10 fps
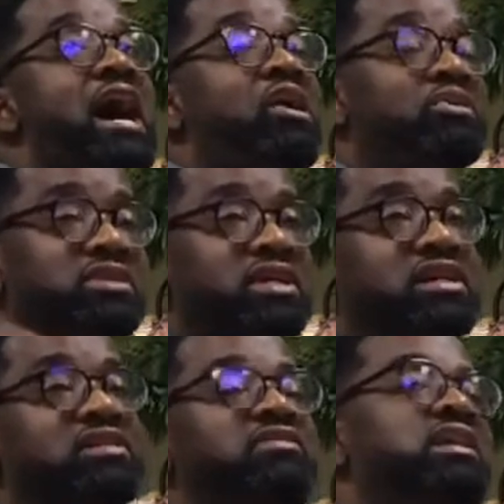out
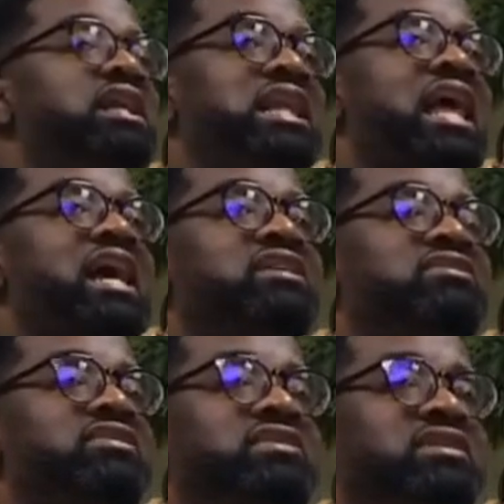of life.
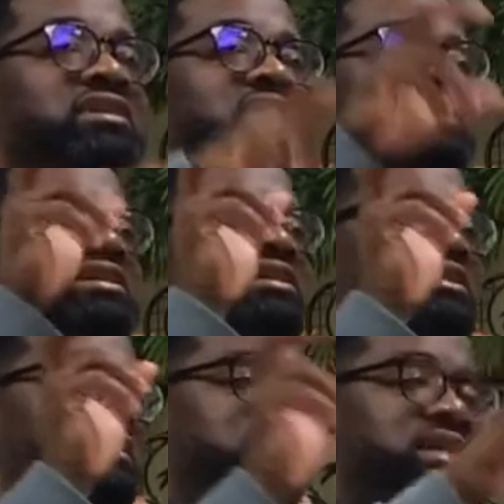
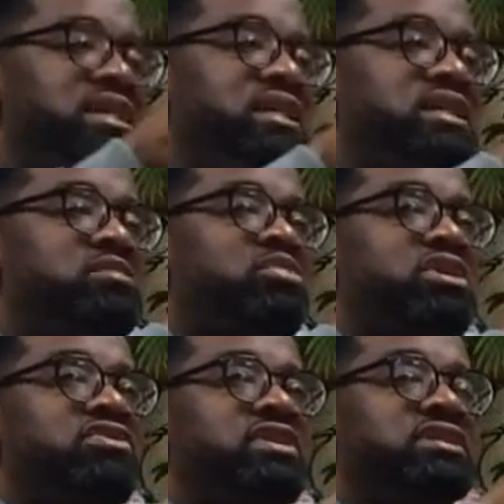D,
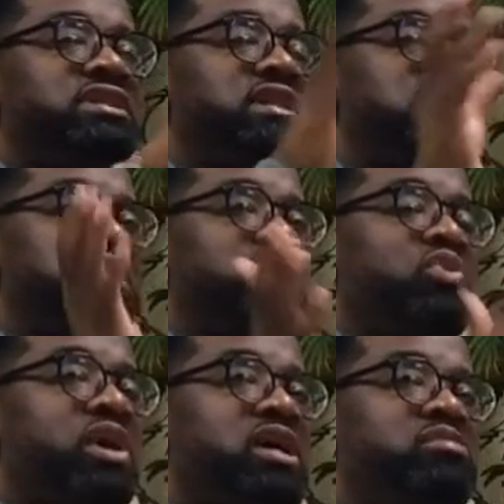prefix D is
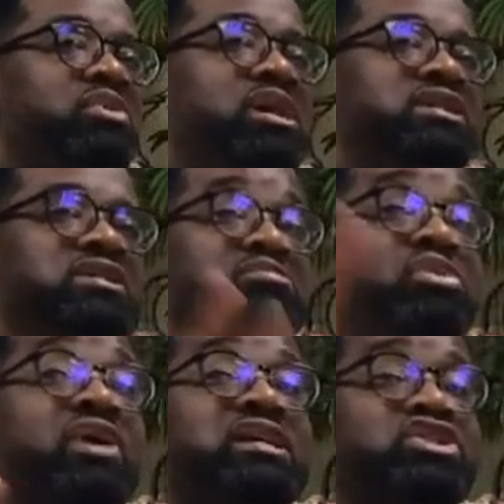away, pression,
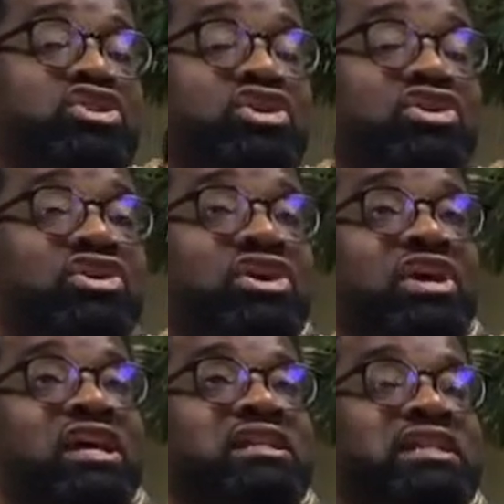pressure.
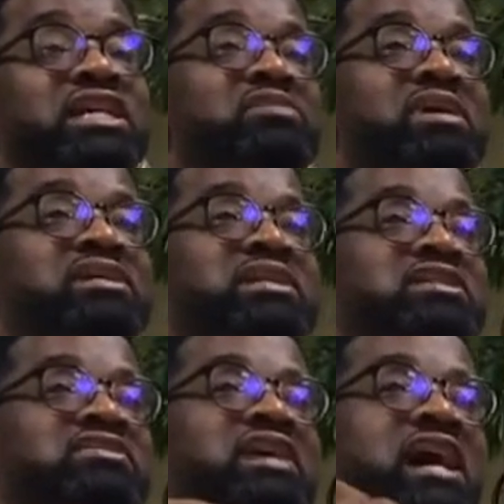Taking
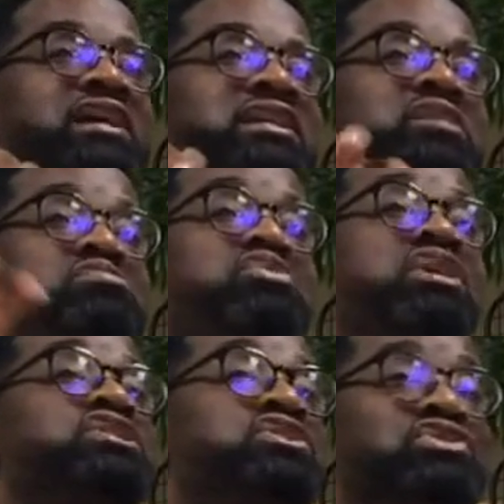myself out of the
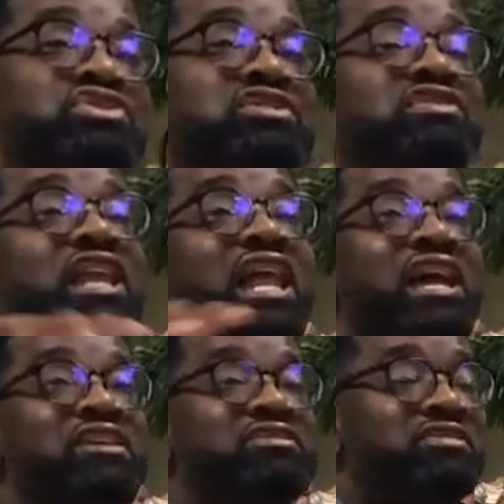pressures of
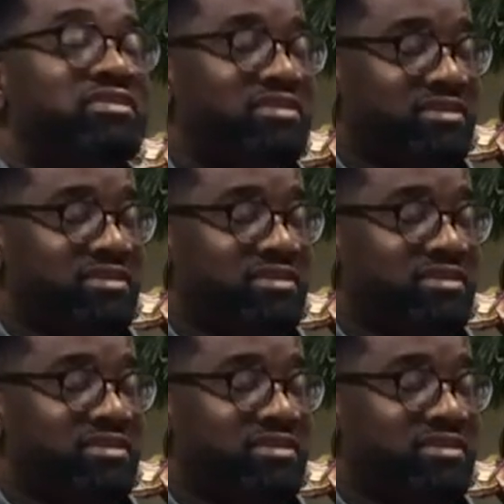life.